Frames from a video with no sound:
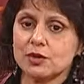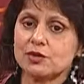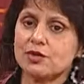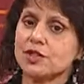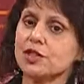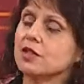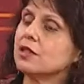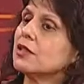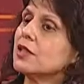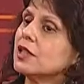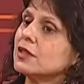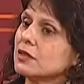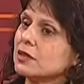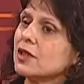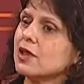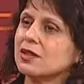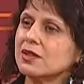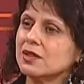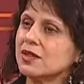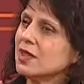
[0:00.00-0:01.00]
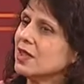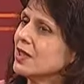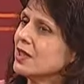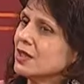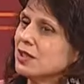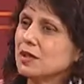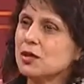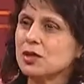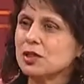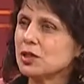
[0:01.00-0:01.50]
over here. Let's not
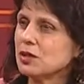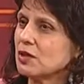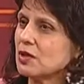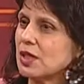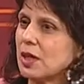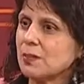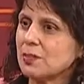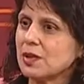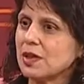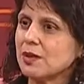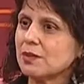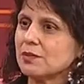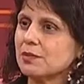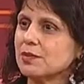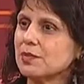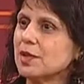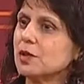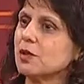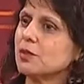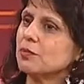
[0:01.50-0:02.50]
go into something,